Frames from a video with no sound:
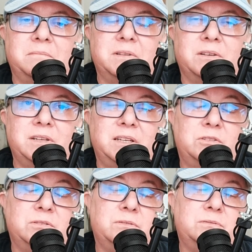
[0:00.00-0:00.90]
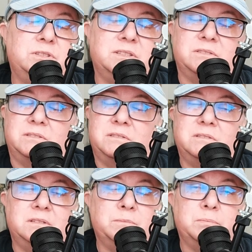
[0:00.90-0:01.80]
they'll need to just
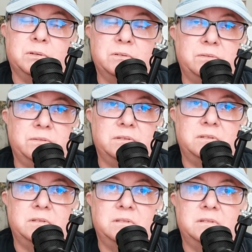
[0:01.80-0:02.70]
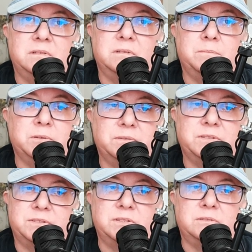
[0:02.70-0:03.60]
improve
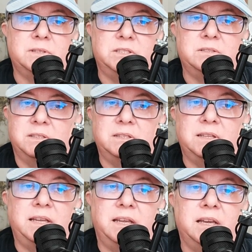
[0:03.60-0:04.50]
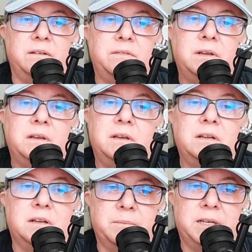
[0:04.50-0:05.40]
the situation. And they have
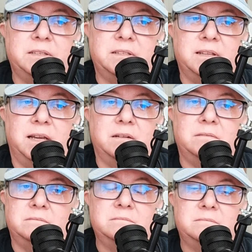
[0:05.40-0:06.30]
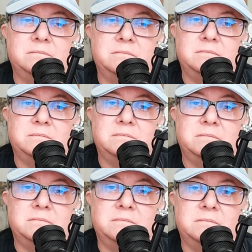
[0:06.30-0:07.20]
committed to that,
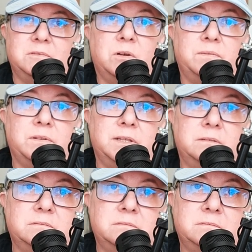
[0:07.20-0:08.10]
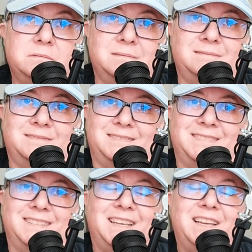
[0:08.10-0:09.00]
hopefully.
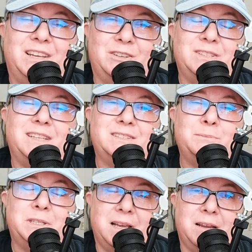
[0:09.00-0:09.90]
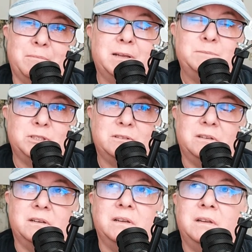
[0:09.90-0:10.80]
It'll take some time, I'm
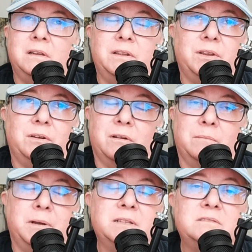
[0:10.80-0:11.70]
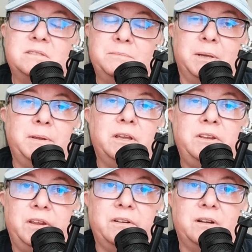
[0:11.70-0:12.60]
sure. You know, months, maybe a
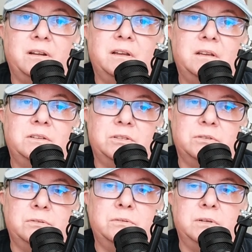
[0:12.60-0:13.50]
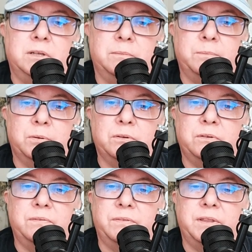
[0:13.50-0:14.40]
year to
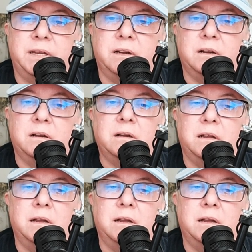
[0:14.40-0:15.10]
improve their